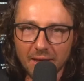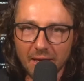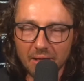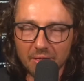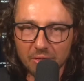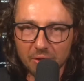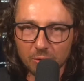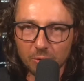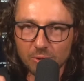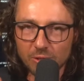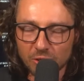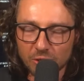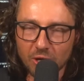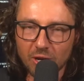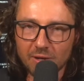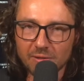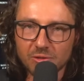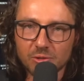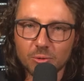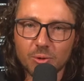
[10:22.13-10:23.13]
and the
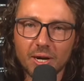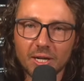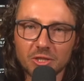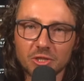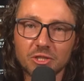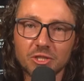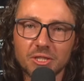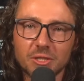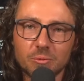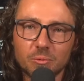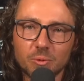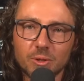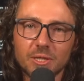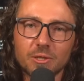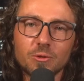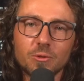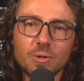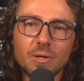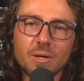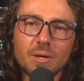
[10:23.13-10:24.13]
reserves were actually
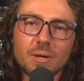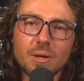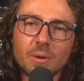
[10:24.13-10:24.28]
real,